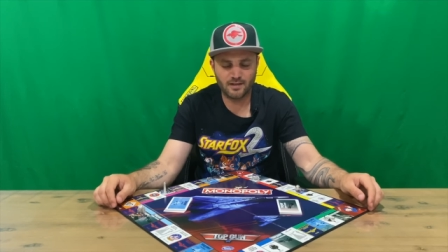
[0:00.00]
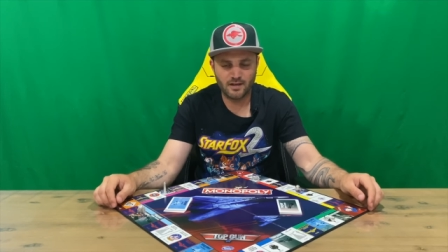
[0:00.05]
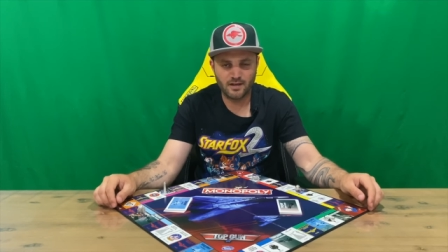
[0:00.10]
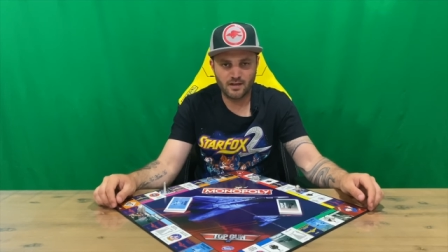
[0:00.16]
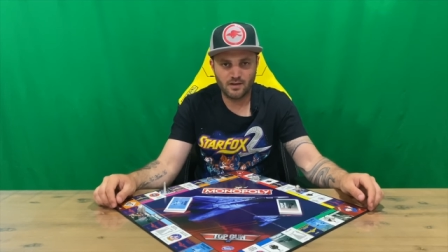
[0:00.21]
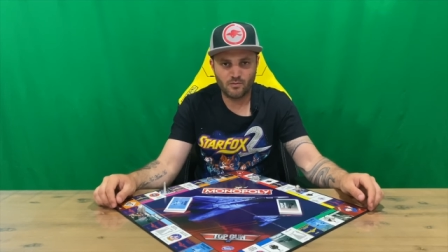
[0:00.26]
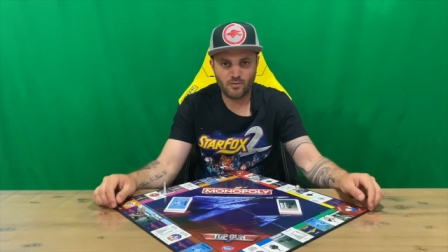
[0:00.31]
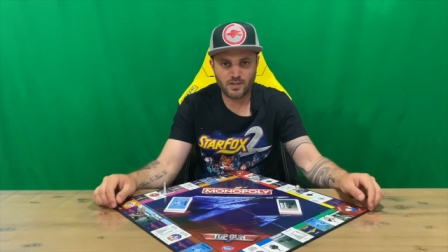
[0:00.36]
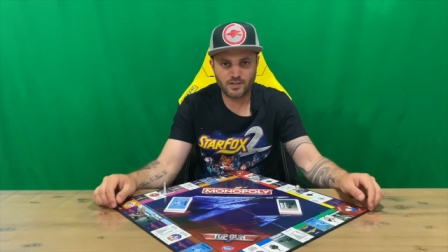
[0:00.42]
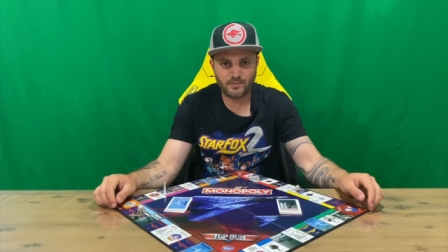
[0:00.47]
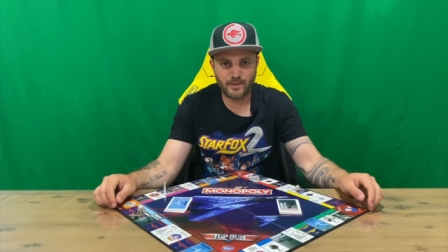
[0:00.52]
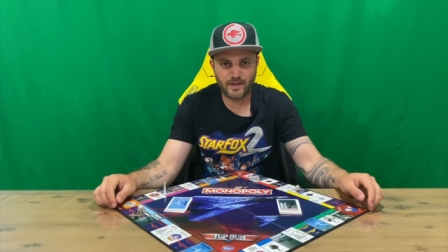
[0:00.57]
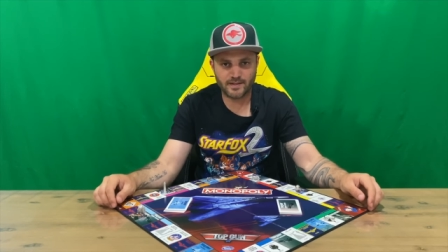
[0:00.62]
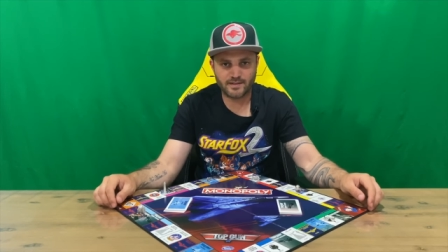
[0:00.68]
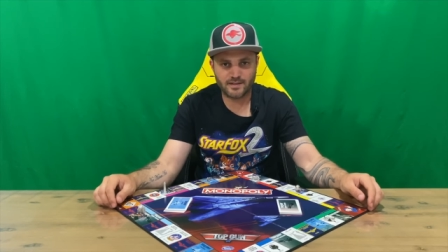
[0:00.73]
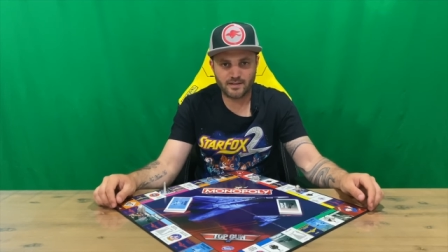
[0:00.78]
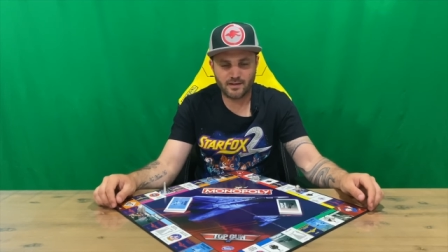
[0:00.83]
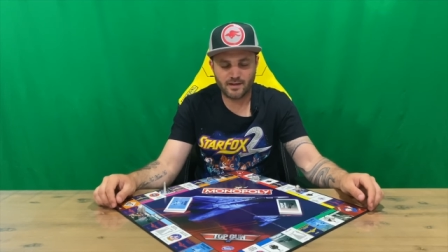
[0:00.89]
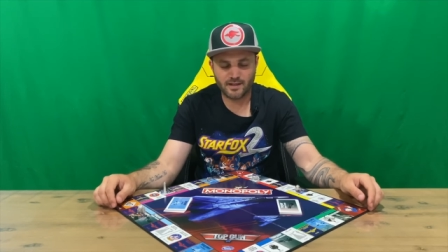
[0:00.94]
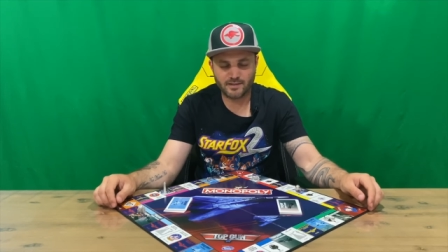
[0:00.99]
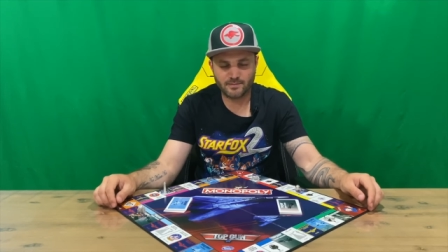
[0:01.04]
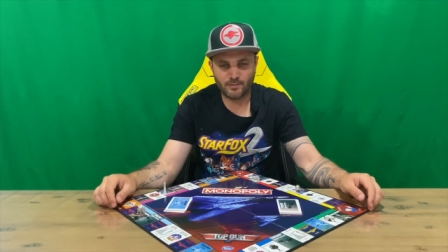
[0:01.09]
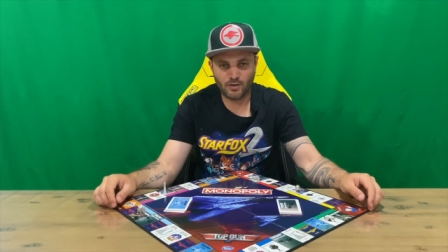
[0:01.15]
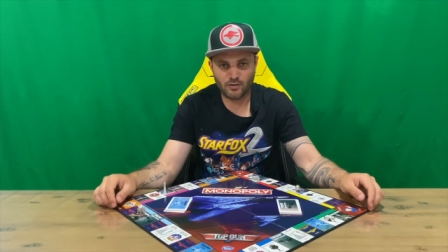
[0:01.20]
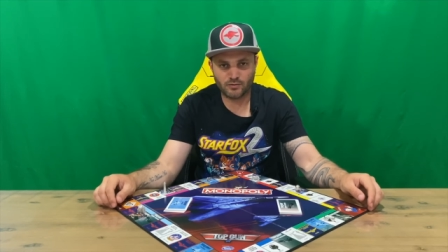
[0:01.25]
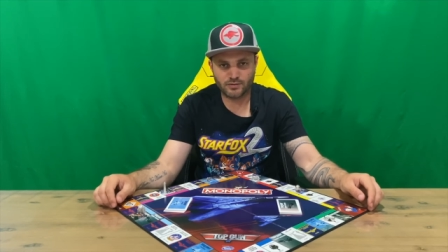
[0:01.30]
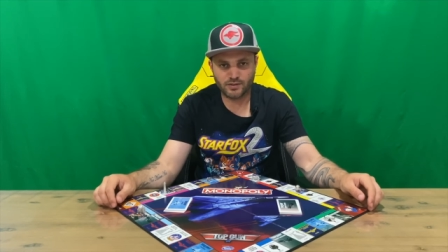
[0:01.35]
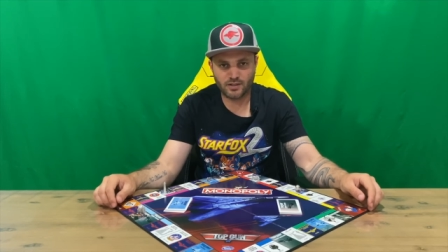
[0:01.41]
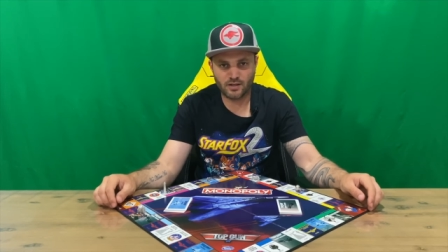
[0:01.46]
Once we get to the next
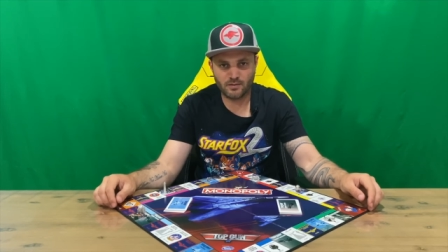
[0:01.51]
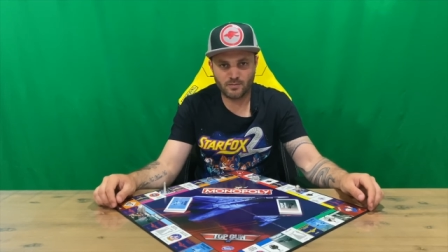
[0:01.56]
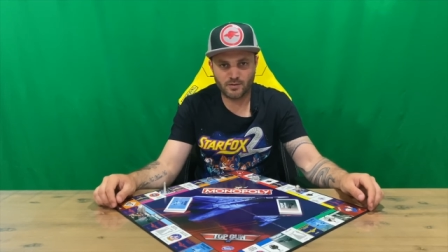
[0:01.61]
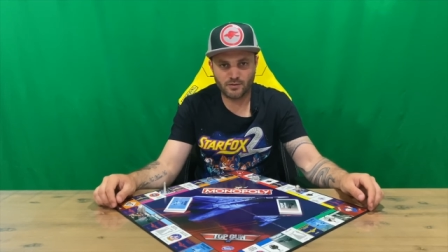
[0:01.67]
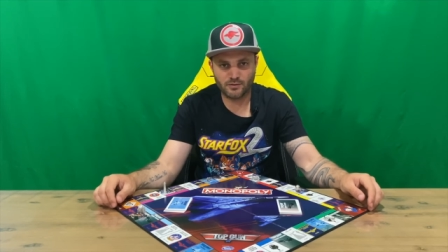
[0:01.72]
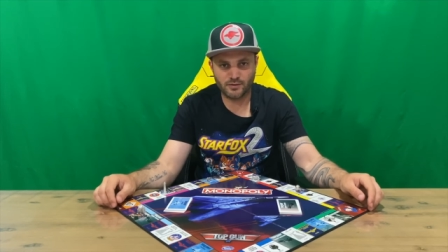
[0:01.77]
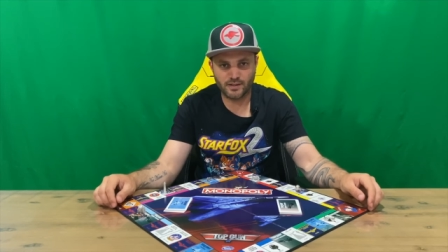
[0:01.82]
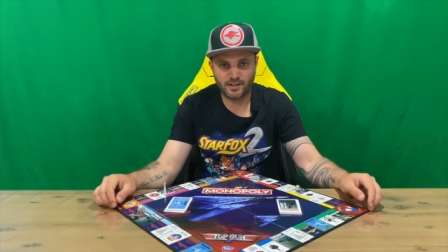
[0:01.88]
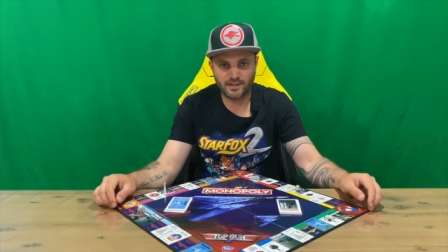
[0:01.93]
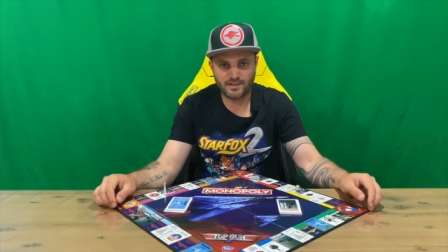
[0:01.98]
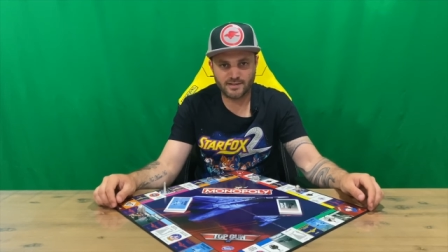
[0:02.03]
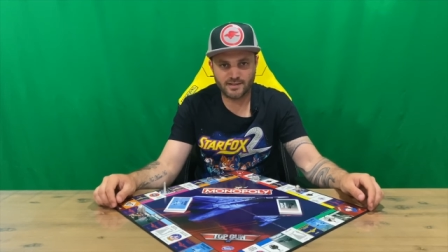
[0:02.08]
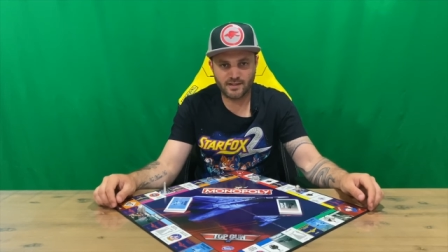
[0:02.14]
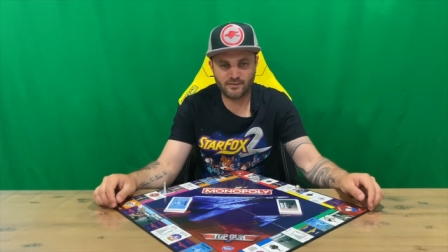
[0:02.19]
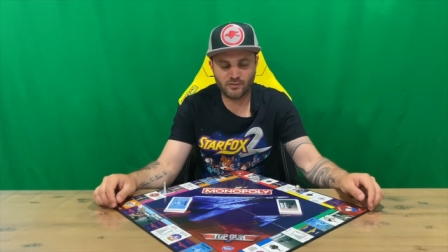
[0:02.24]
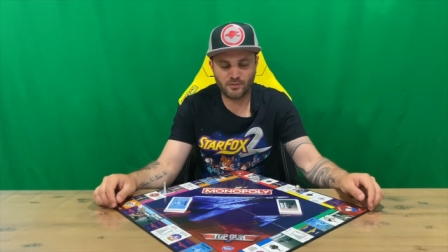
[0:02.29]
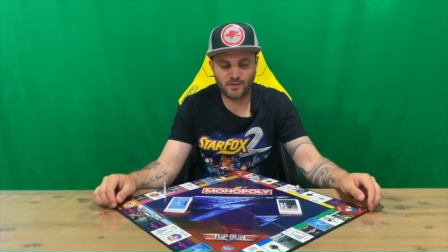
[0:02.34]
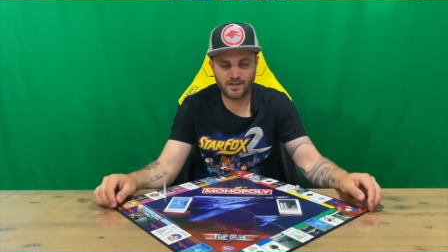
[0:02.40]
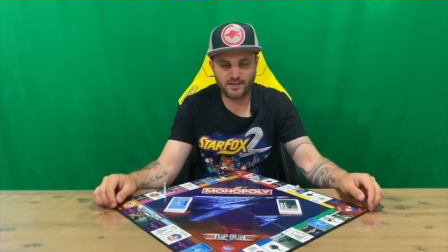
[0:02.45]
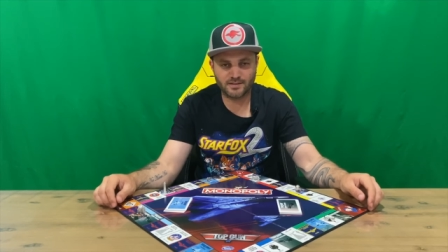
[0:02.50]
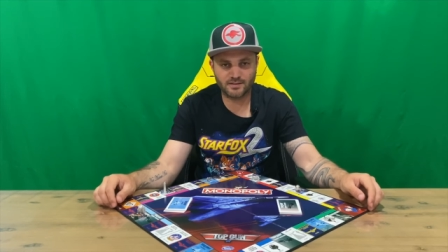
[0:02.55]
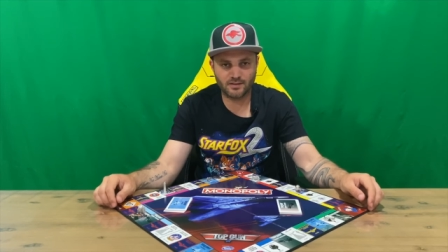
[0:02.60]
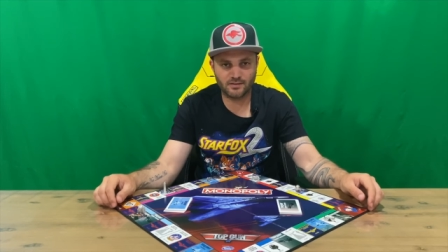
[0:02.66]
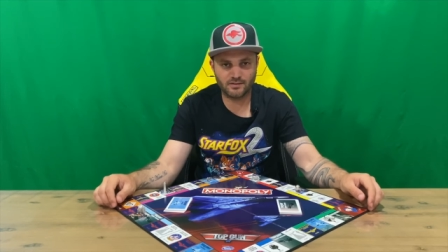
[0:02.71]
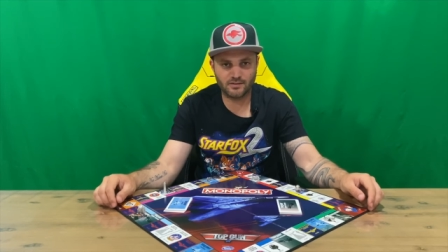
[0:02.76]
milestone, we're doing the next giveaway, so do